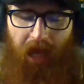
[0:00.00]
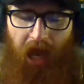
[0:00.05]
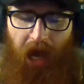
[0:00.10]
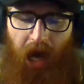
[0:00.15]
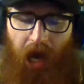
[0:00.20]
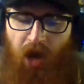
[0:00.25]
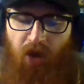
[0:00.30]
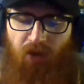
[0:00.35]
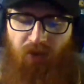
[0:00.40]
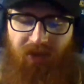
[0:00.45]

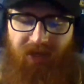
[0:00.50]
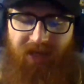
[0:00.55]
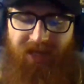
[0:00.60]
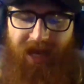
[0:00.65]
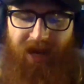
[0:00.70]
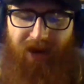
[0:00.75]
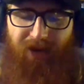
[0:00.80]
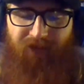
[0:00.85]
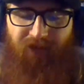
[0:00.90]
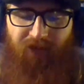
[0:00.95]
I only
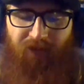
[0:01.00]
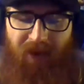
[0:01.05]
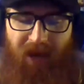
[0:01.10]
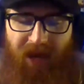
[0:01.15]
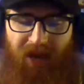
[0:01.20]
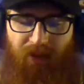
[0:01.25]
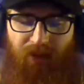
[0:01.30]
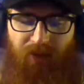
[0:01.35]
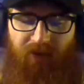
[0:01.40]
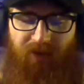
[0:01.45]
care for
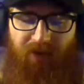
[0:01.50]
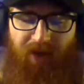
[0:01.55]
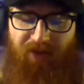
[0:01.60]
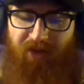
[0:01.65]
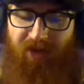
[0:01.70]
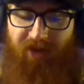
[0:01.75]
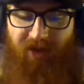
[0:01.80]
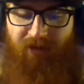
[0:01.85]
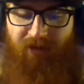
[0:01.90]
power and the